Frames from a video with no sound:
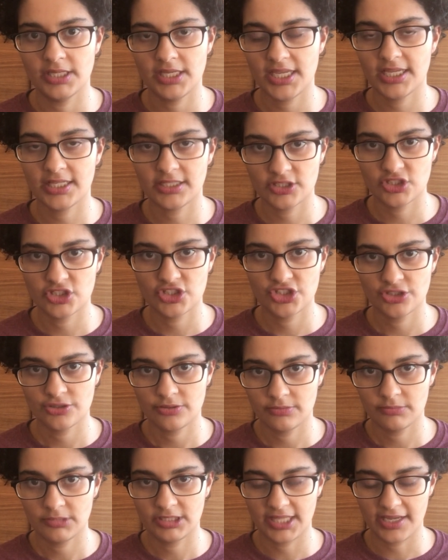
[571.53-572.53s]
English
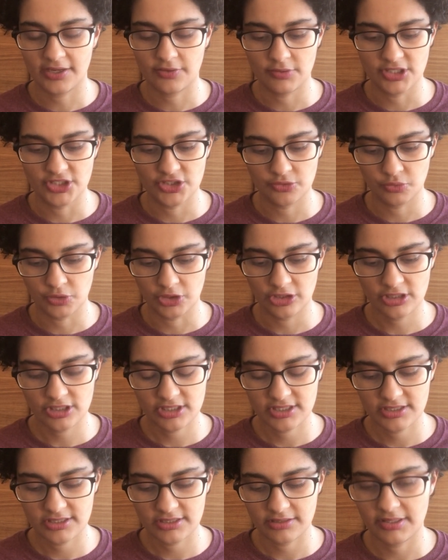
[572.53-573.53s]
language
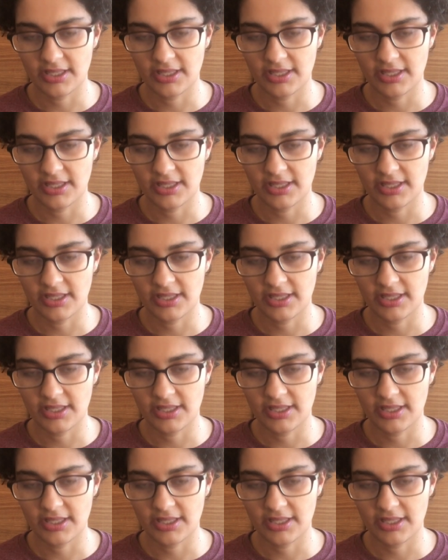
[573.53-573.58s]
works